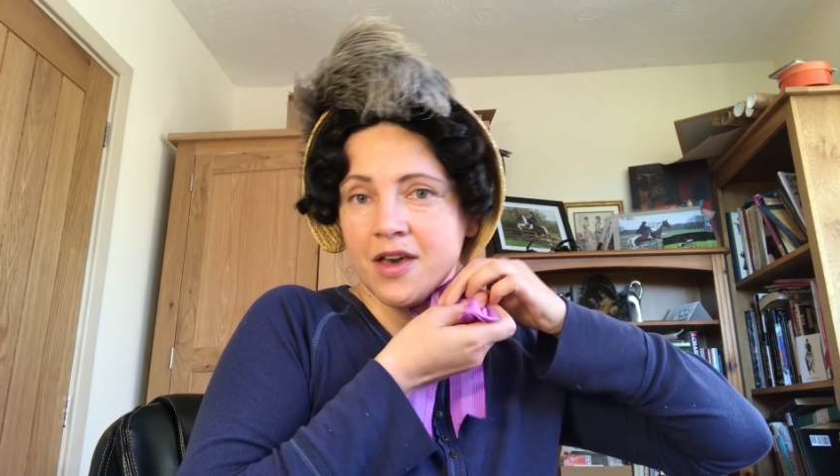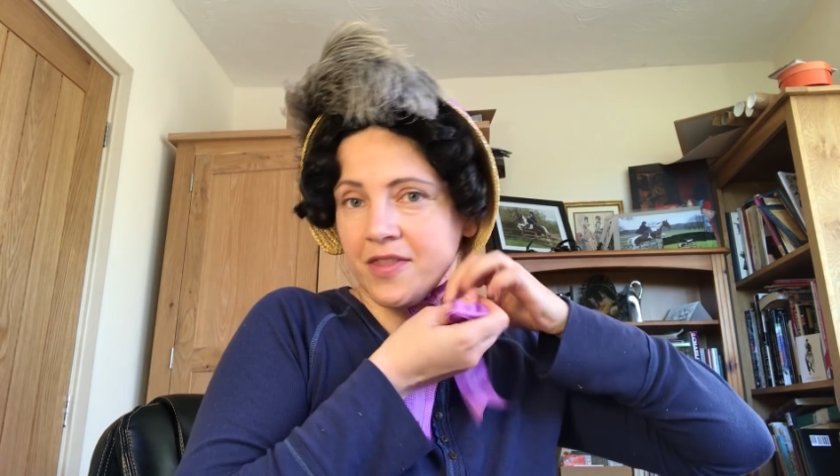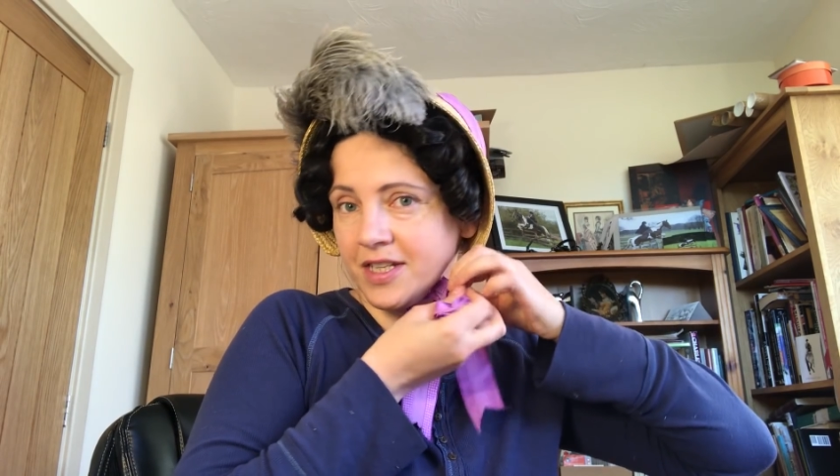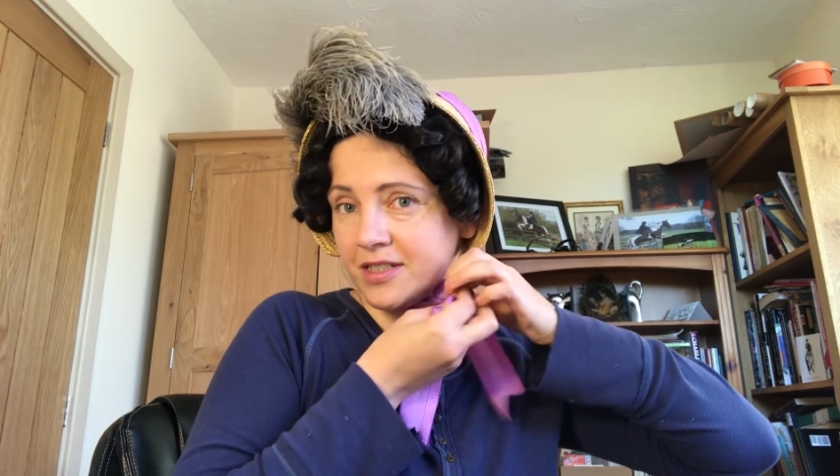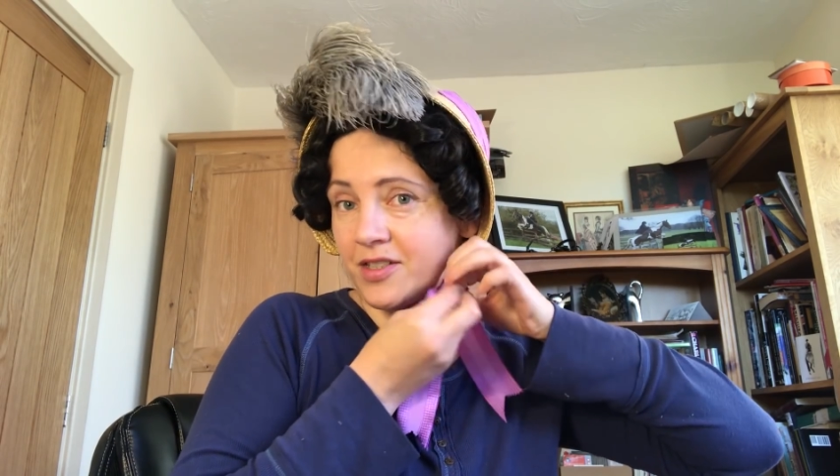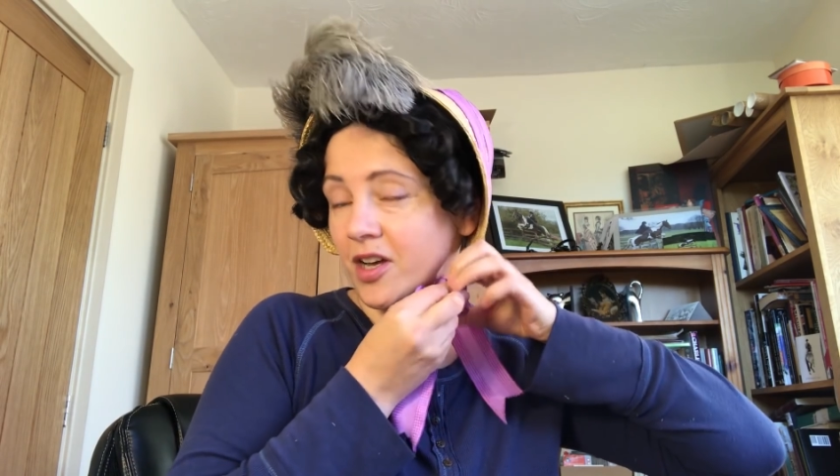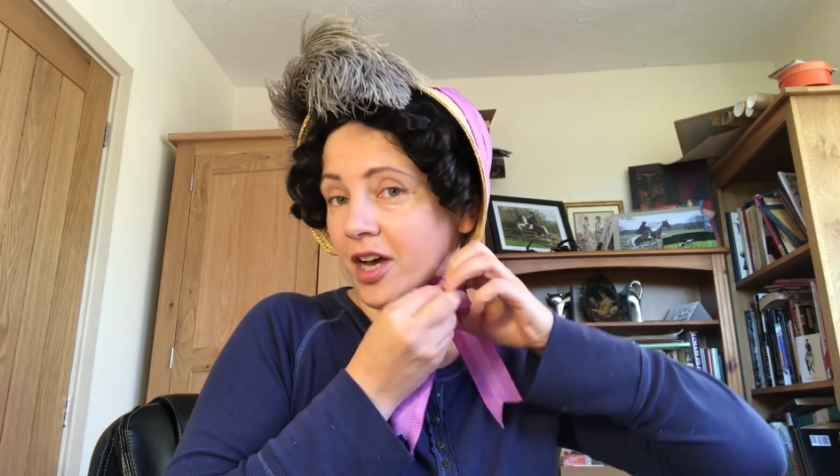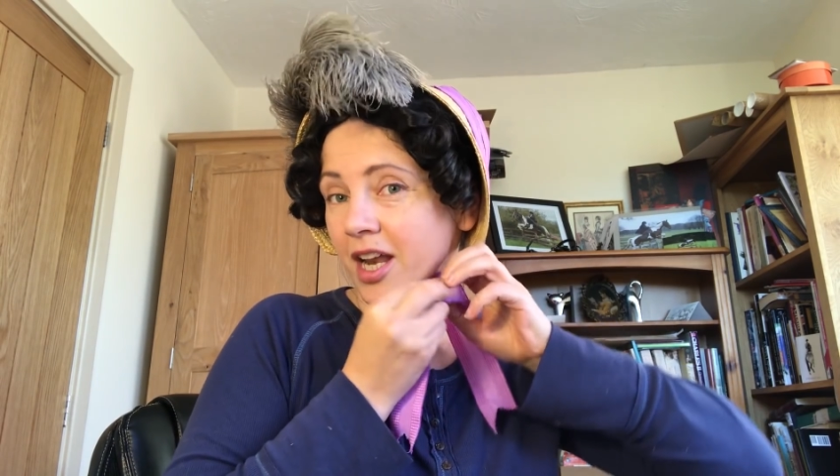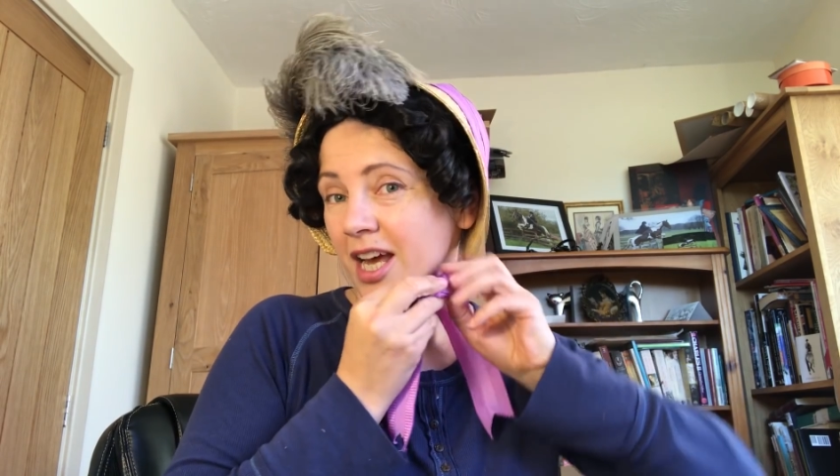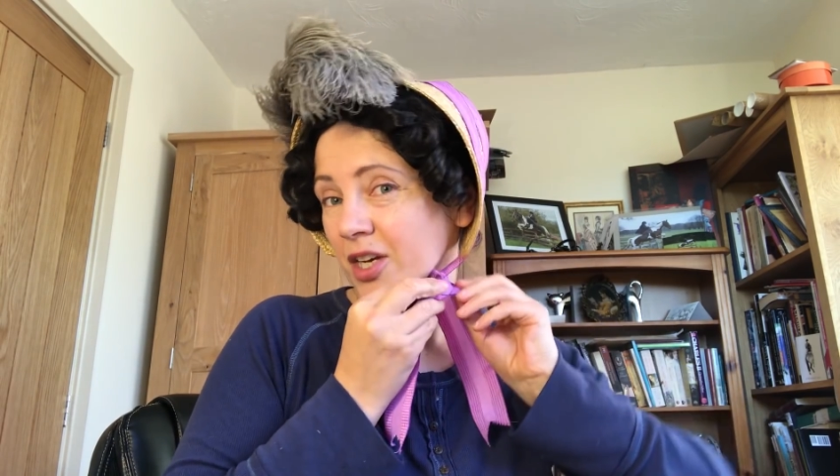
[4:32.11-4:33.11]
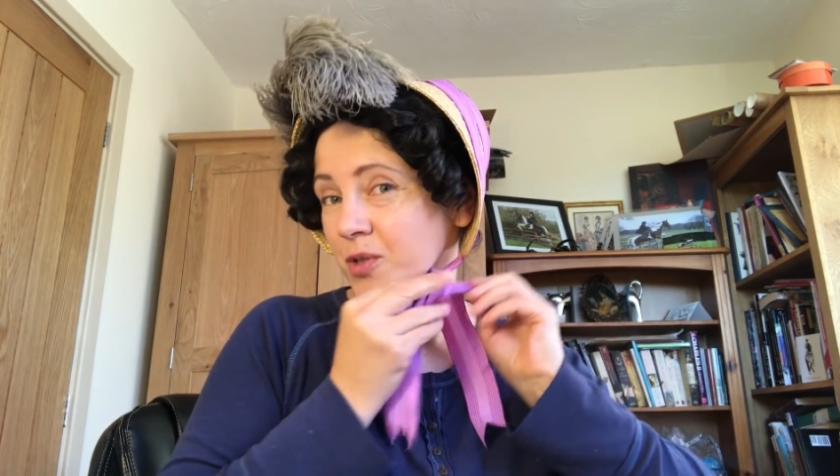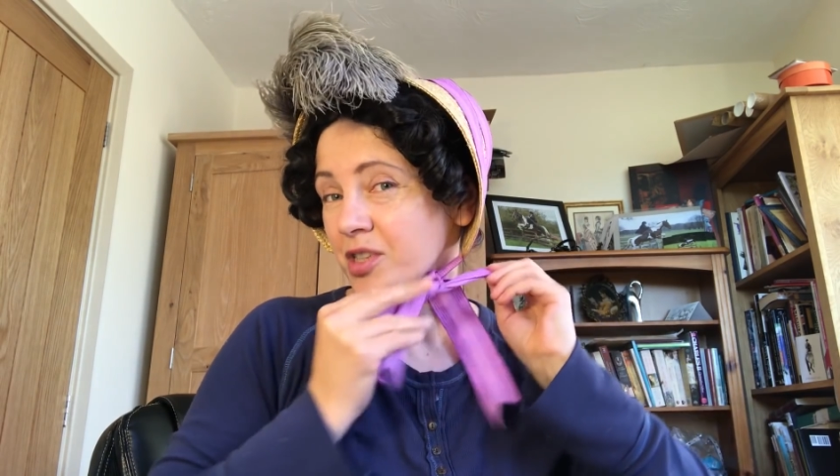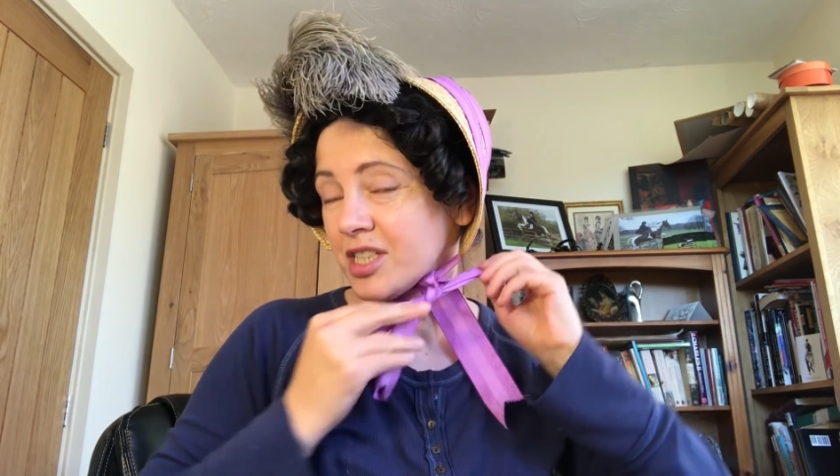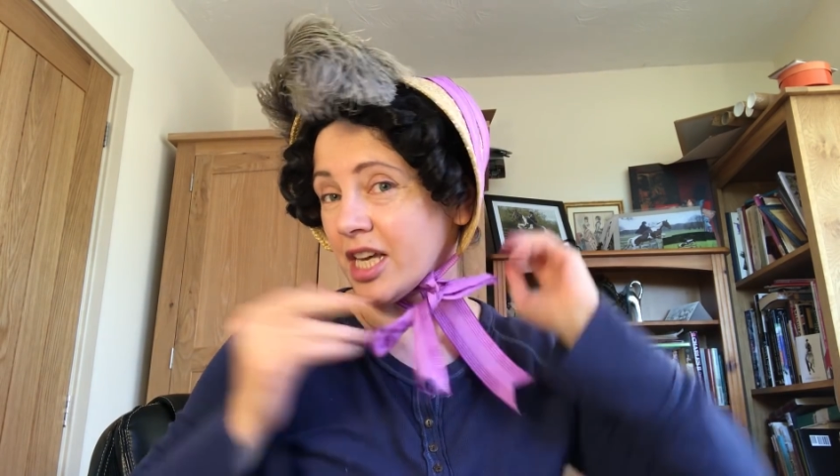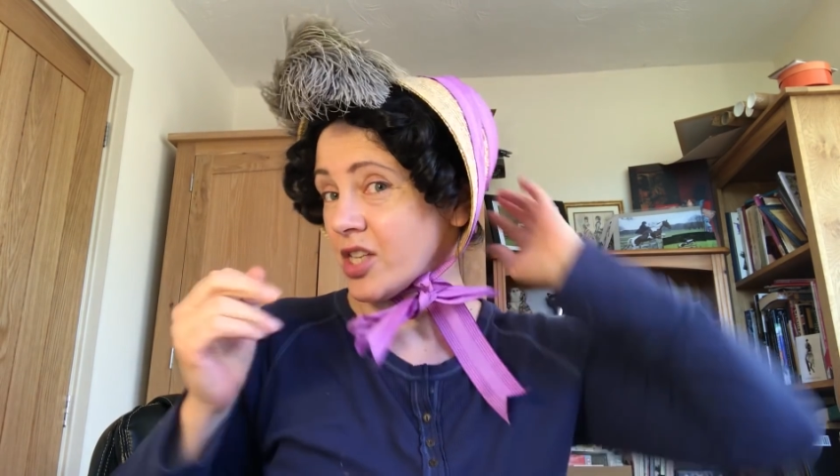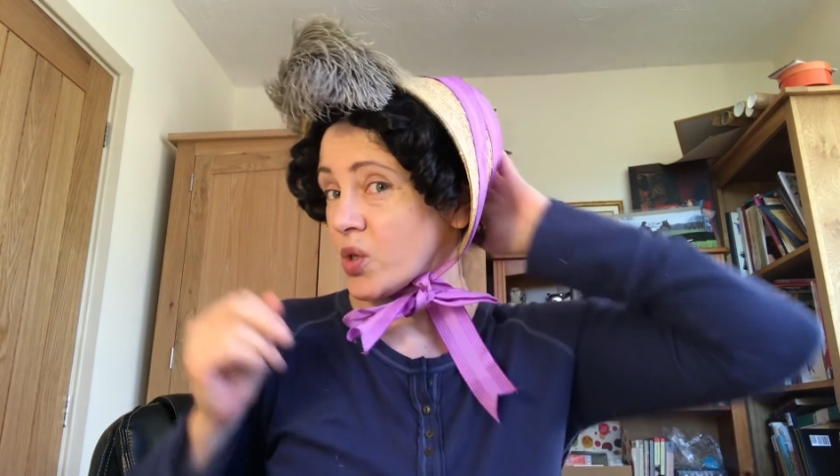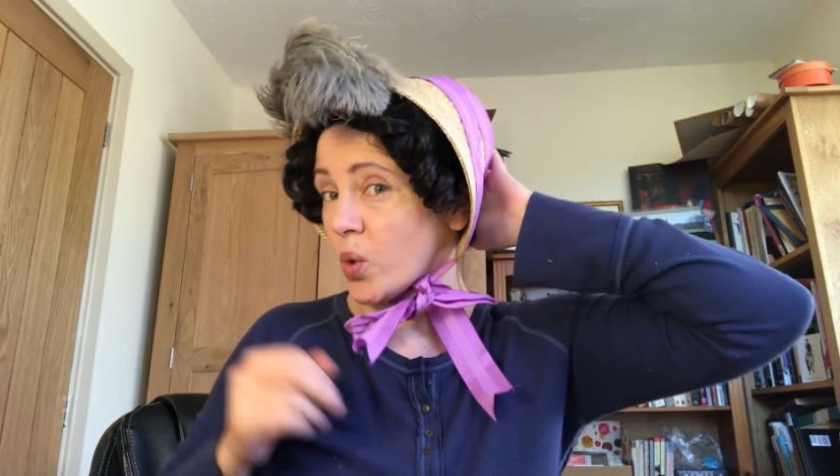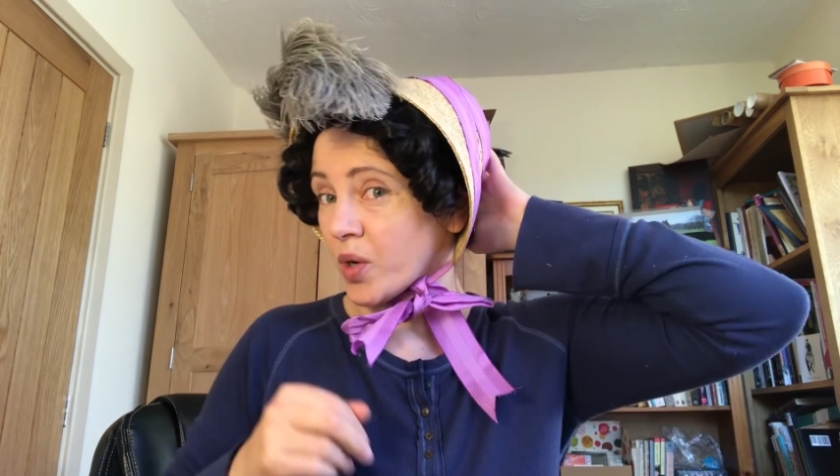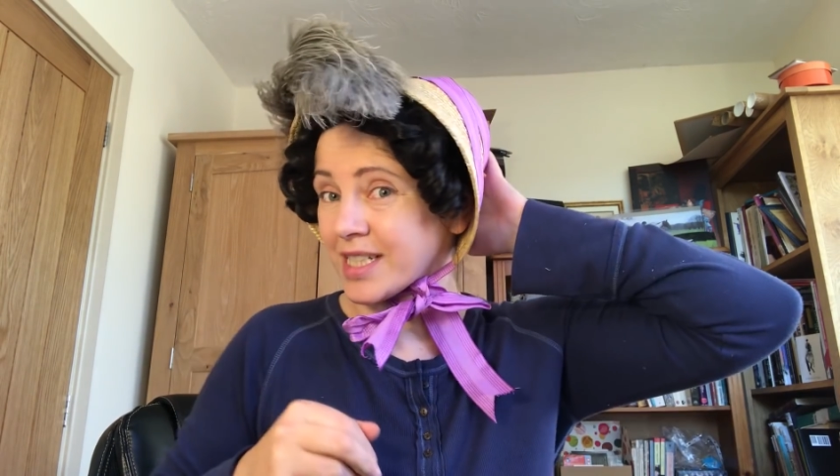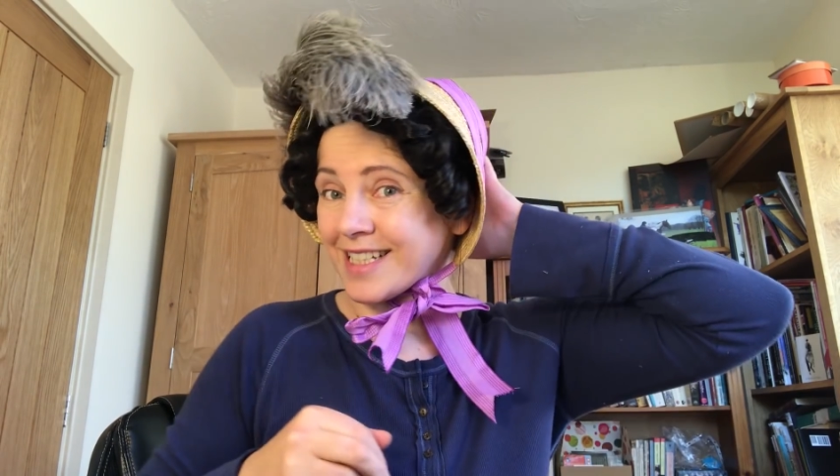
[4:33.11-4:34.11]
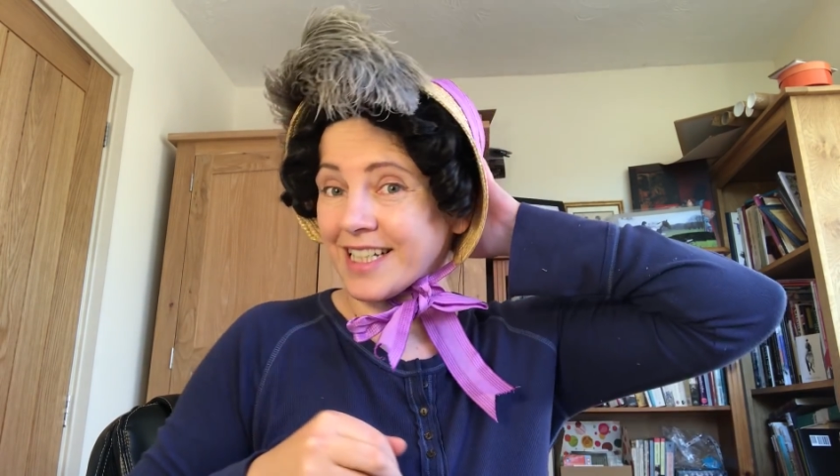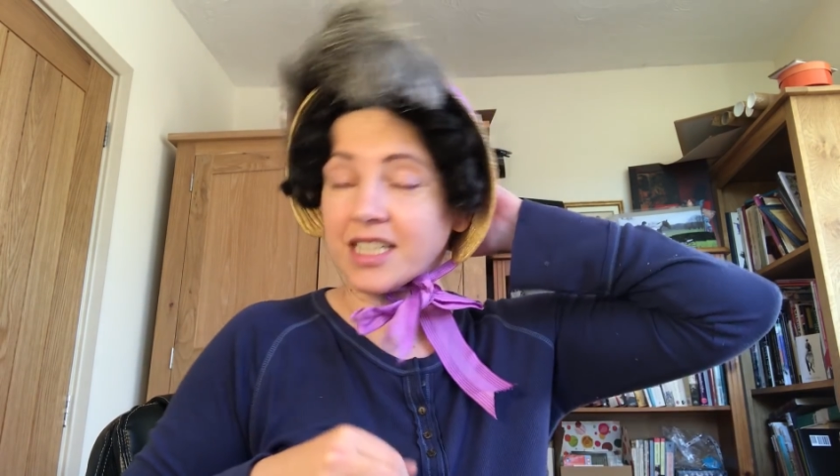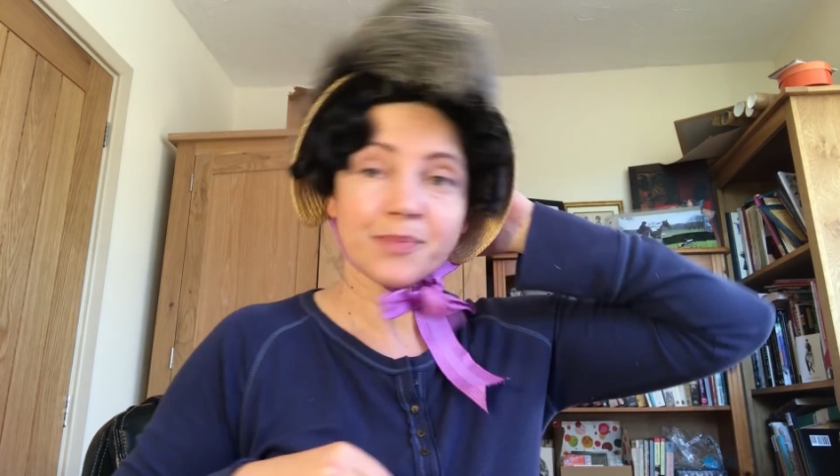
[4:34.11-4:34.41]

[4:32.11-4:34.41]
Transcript: This design actually stays on as it is,